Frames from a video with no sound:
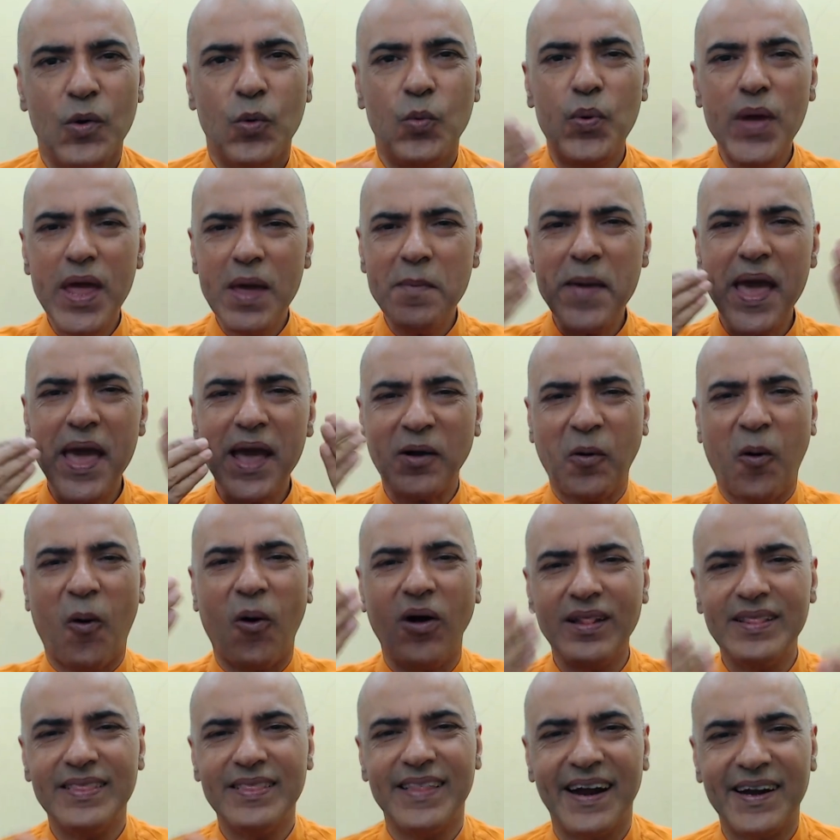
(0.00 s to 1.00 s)
We may
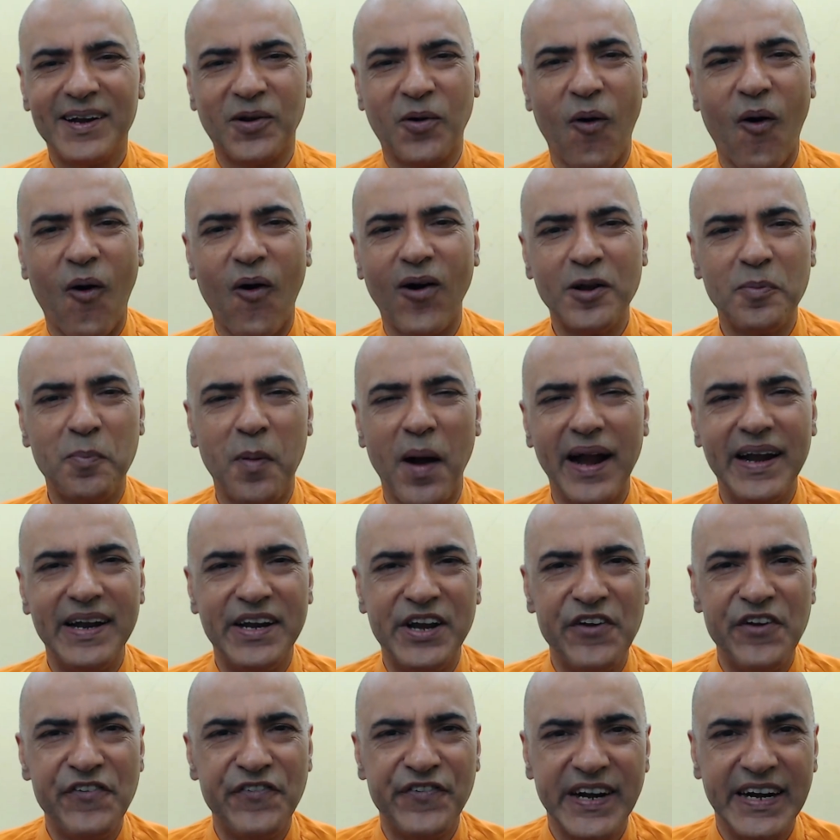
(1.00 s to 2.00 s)
call that God by
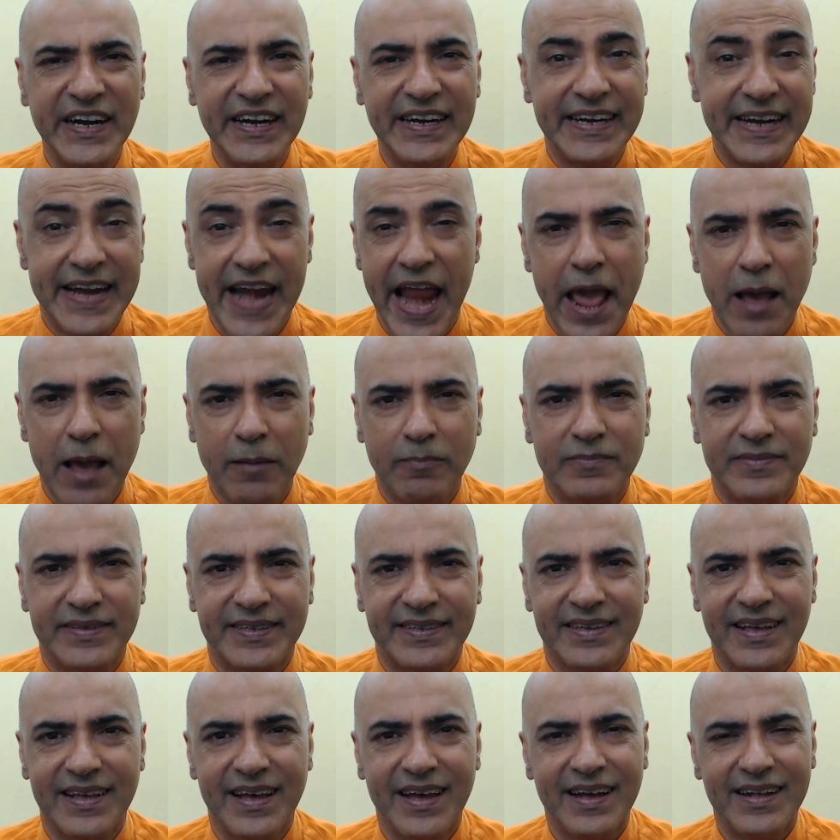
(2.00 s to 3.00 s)
different
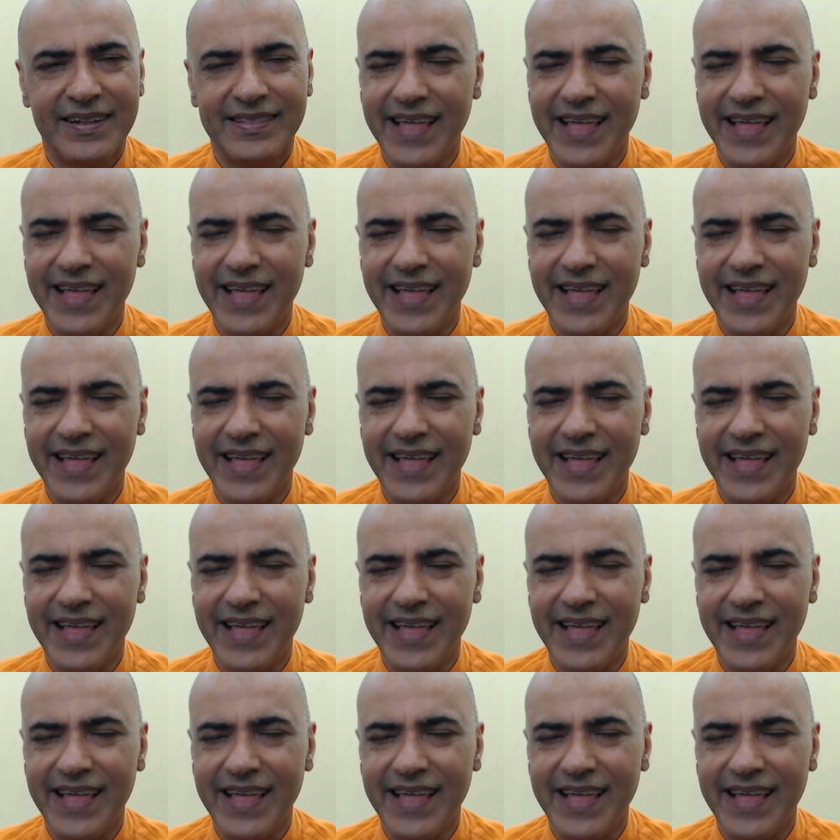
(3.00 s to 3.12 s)
names.